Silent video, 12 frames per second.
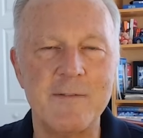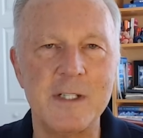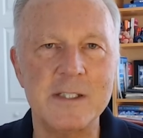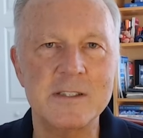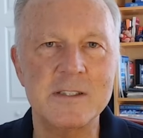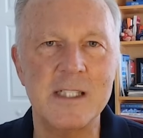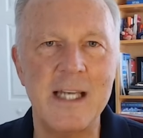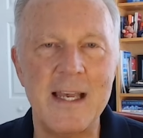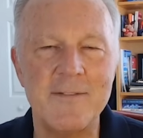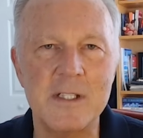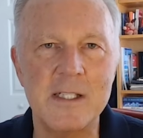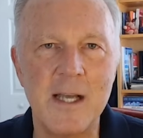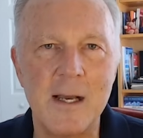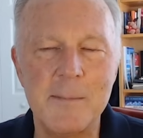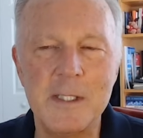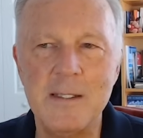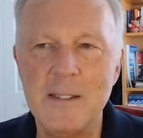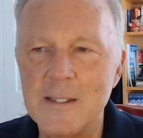of us uh, have in
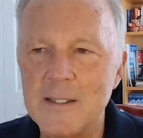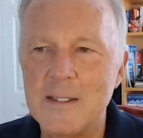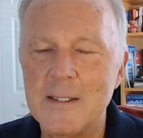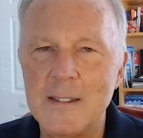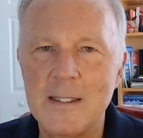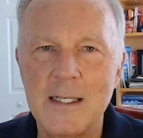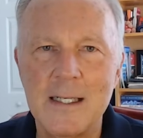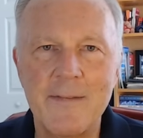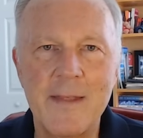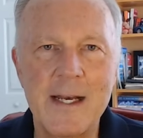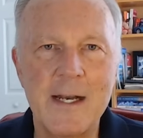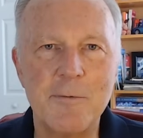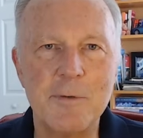common. Uh, then I